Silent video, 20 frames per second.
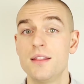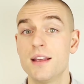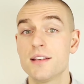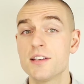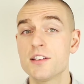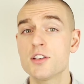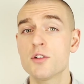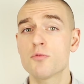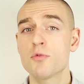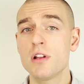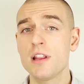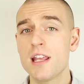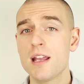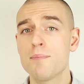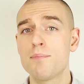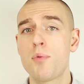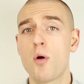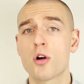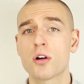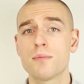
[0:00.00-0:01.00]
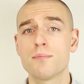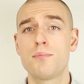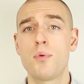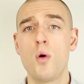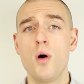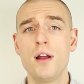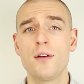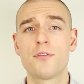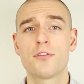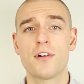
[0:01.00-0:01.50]
This is a really important
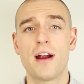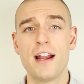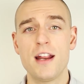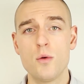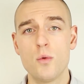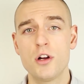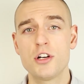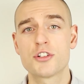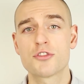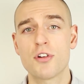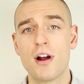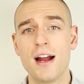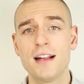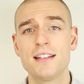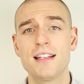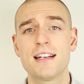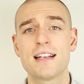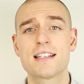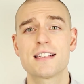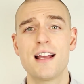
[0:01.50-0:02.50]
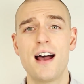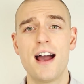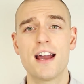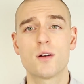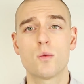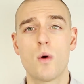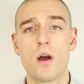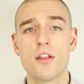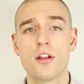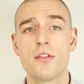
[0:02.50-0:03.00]
point for anyone trying to
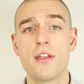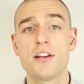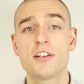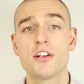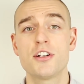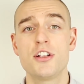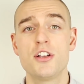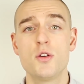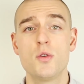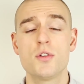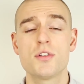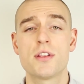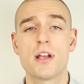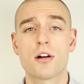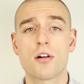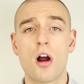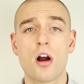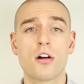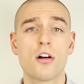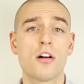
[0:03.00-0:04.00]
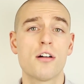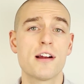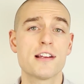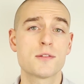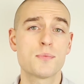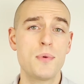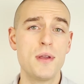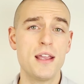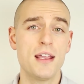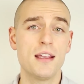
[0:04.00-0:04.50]
decide whether they should use their
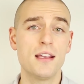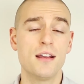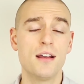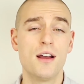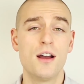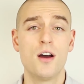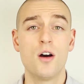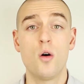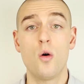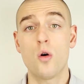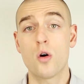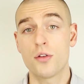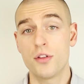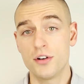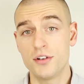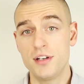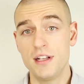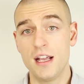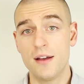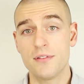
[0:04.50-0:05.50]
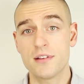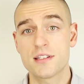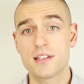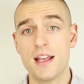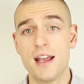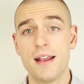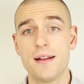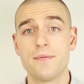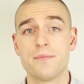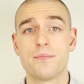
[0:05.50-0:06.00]
RRSP or their
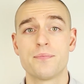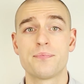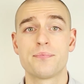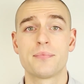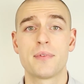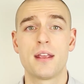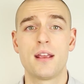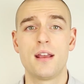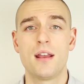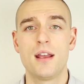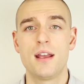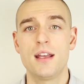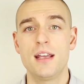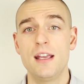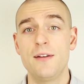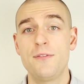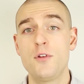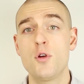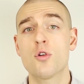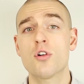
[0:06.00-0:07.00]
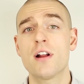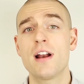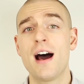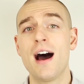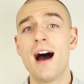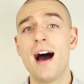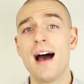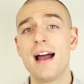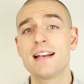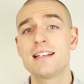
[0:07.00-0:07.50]
TFSA. If you are in
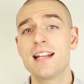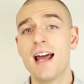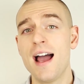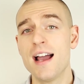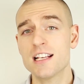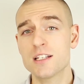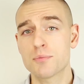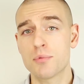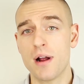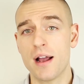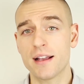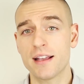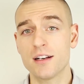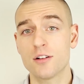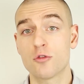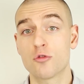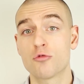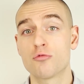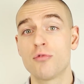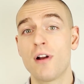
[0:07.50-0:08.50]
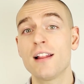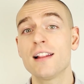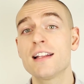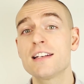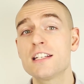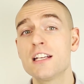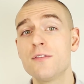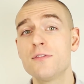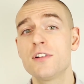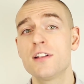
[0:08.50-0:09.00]
a high tax bracket,
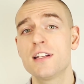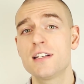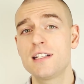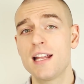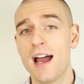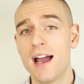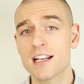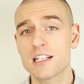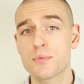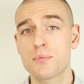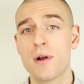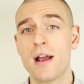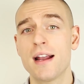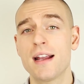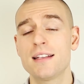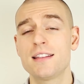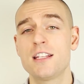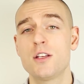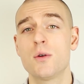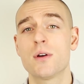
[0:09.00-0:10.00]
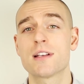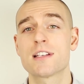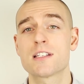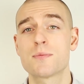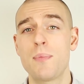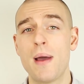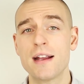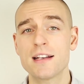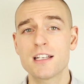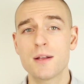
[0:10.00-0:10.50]
relative to the tax bracket you
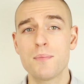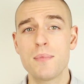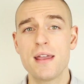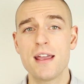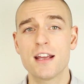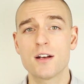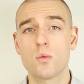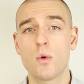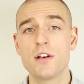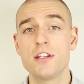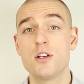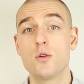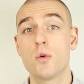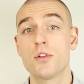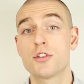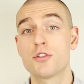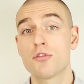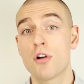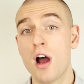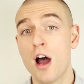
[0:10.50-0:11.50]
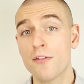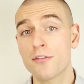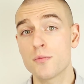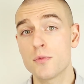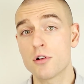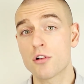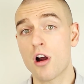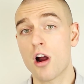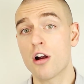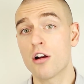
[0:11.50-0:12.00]
expect to be in when you withdraw
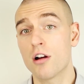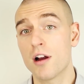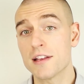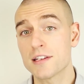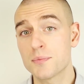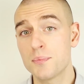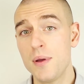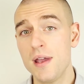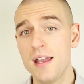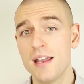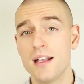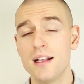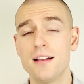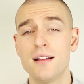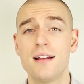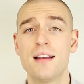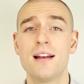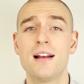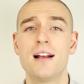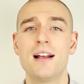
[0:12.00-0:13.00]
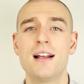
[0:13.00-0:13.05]
from your RRSP,